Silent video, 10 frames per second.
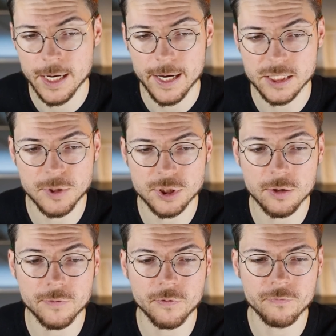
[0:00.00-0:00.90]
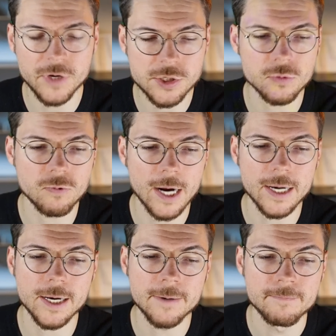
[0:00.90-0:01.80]
especially for fiction
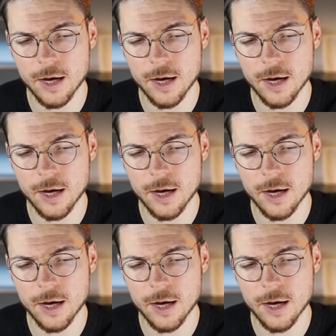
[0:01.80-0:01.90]
writing.